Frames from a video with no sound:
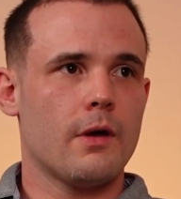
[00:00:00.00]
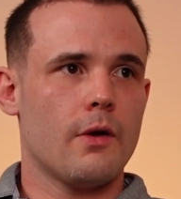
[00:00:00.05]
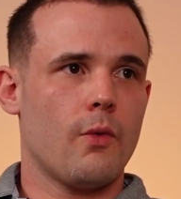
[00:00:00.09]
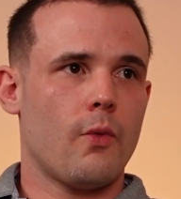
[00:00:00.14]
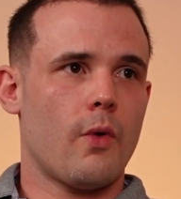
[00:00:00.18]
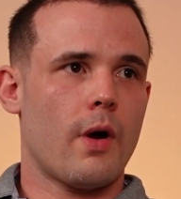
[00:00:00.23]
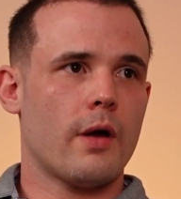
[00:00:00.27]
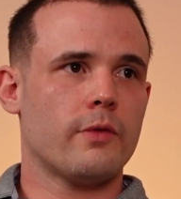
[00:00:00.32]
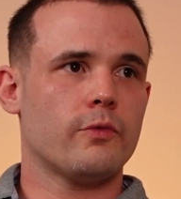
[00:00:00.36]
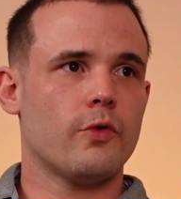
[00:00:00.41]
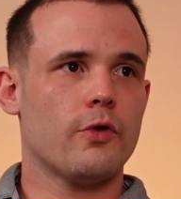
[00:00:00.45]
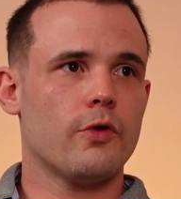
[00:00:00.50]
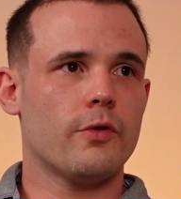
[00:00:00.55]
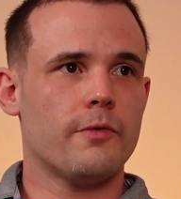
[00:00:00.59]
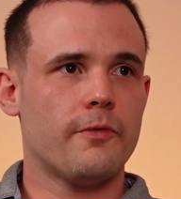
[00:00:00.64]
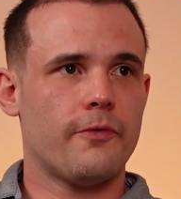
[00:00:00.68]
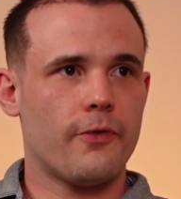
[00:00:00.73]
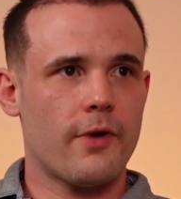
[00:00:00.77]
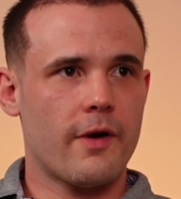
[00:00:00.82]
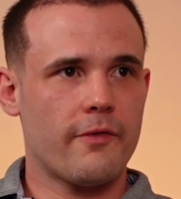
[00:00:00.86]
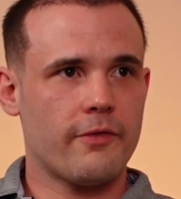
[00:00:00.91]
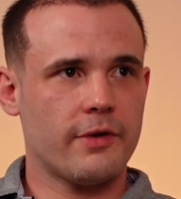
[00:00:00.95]
One room
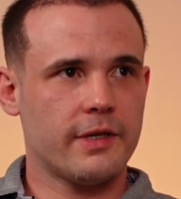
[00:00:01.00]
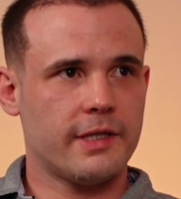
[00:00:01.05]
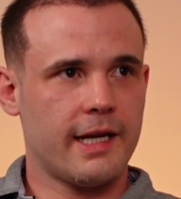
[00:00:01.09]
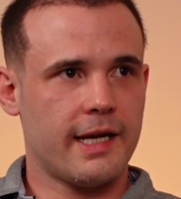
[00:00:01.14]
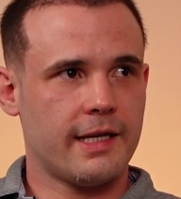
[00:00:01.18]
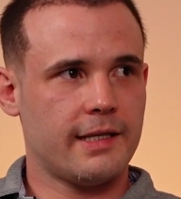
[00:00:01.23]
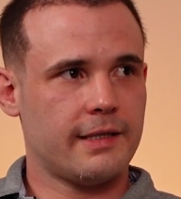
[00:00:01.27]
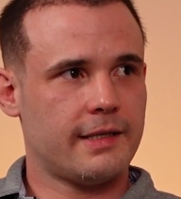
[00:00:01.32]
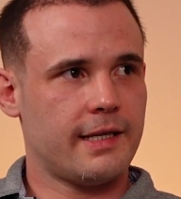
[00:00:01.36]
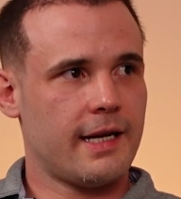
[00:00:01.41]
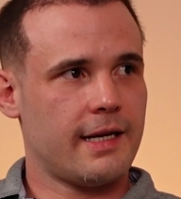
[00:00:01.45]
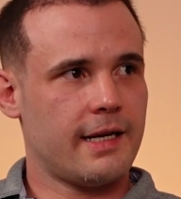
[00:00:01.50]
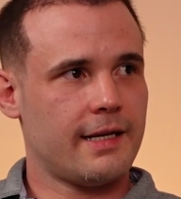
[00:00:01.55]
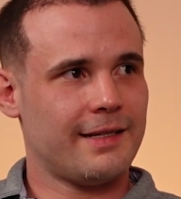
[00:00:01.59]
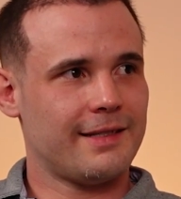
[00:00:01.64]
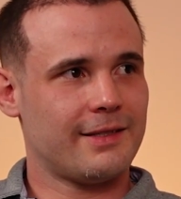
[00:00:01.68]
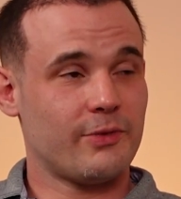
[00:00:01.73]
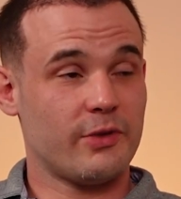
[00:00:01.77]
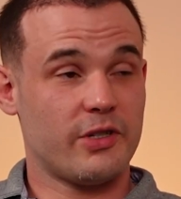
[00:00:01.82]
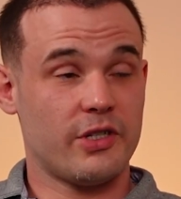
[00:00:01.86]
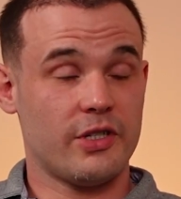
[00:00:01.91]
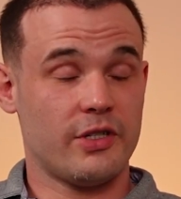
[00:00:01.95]
for every 10
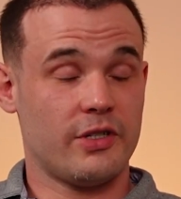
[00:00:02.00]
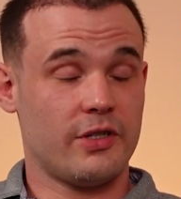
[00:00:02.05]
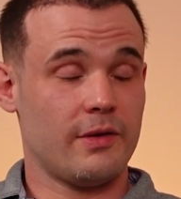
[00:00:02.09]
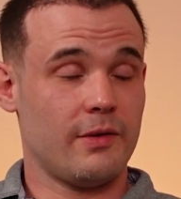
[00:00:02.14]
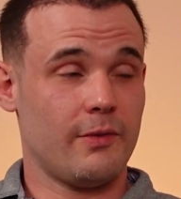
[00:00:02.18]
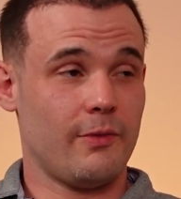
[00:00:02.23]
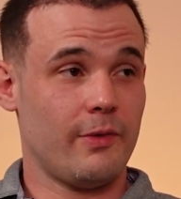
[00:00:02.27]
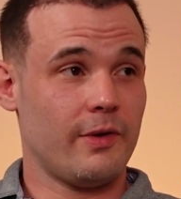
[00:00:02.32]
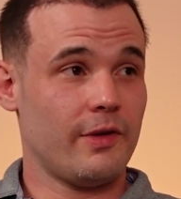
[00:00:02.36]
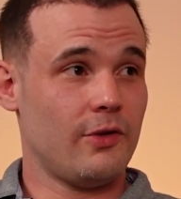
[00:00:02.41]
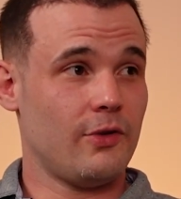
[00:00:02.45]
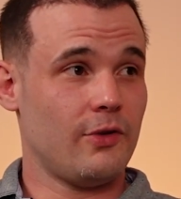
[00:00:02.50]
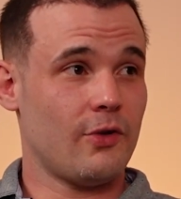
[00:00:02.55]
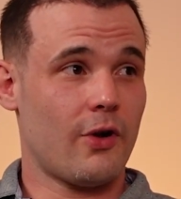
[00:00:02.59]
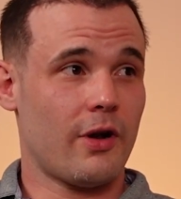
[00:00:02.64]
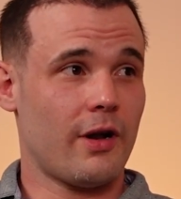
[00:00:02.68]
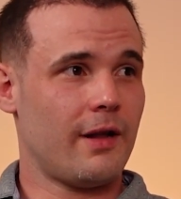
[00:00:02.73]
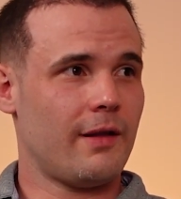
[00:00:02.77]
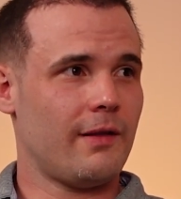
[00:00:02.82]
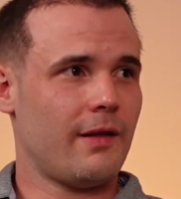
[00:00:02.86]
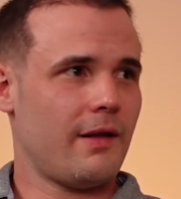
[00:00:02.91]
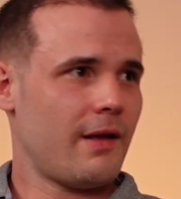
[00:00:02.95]
tenants, which is
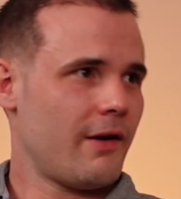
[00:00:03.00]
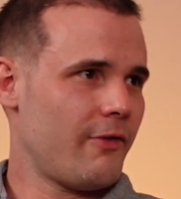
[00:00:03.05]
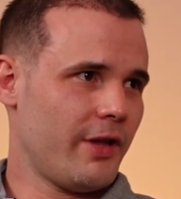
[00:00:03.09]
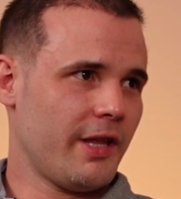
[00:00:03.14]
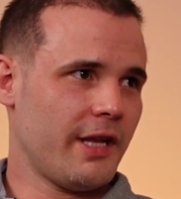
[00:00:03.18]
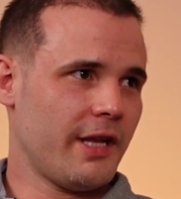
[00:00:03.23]
not really...